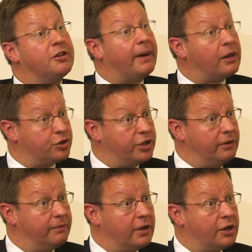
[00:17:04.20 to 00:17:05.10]
in the balance sheet.
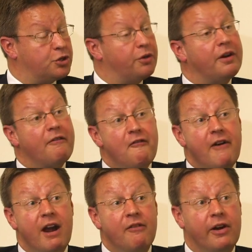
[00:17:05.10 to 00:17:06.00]
So they're in a
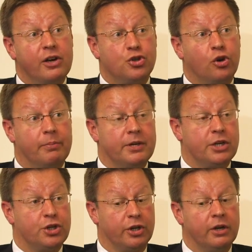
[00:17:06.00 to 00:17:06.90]
very, very strong
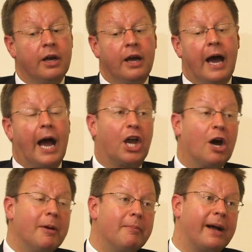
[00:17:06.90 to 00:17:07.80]
position. And
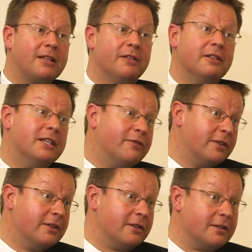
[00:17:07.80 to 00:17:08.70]
coming back to the
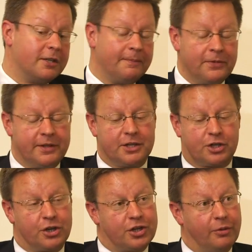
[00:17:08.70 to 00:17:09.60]
dividend
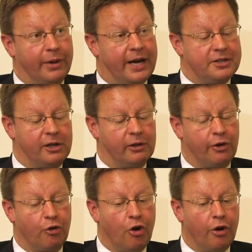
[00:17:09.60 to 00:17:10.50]
discussion that we had
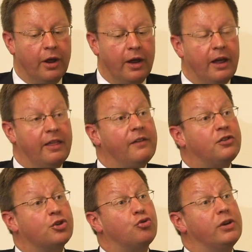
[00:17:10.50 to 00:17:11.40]
earlier on, they've
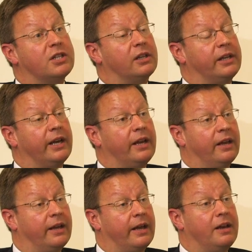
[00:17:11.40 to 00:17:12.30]
just recently
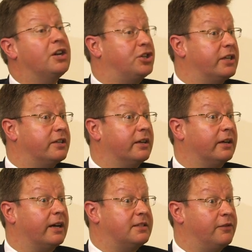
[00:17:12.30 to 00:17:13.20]
initiated
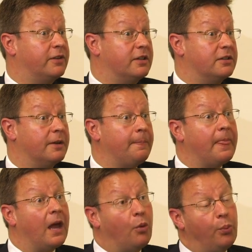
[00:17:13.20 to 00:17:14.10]
a dividend,
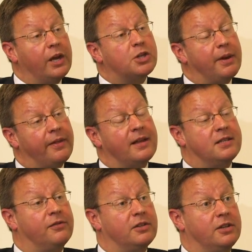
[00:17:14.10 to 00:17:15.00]
and we expect that
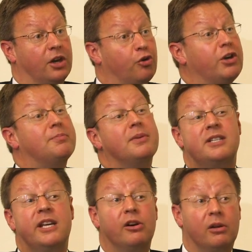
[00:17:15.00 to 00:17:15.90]
dividend to increase
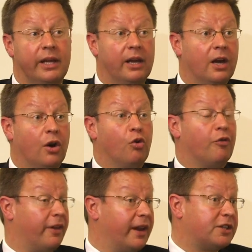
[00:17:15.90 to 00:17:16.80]
materially
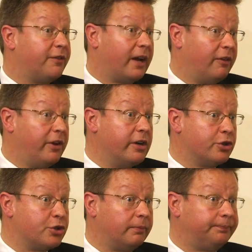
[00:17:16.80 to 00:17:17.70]
over the next 5
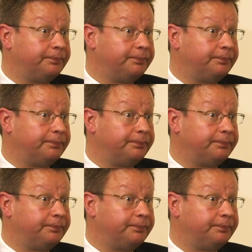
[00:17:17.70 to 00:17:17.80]
years.